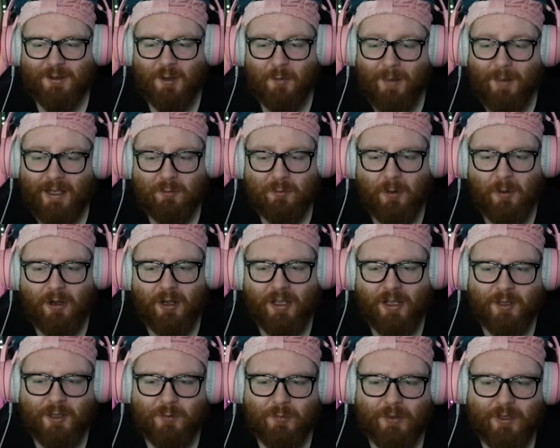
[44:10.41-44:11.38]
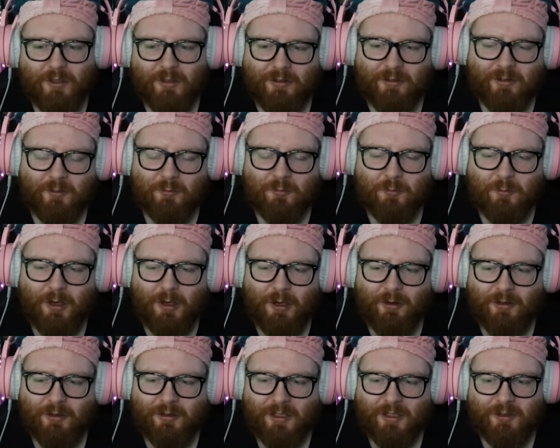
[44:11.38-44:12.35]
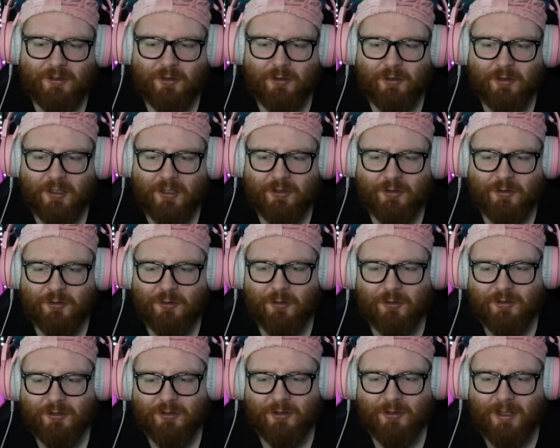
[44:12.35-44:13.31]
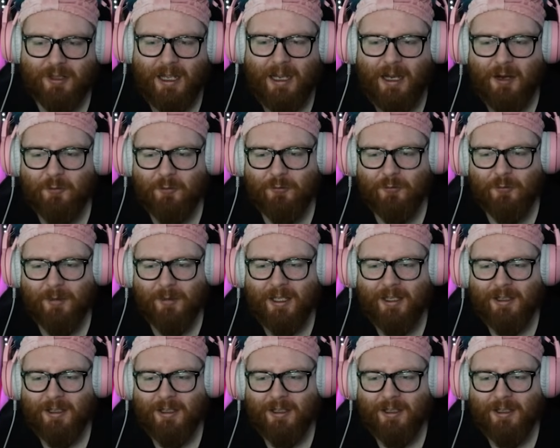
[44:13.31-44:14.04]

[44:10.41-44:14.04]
The best part is because we're on Discord, it just cuts all that out for me.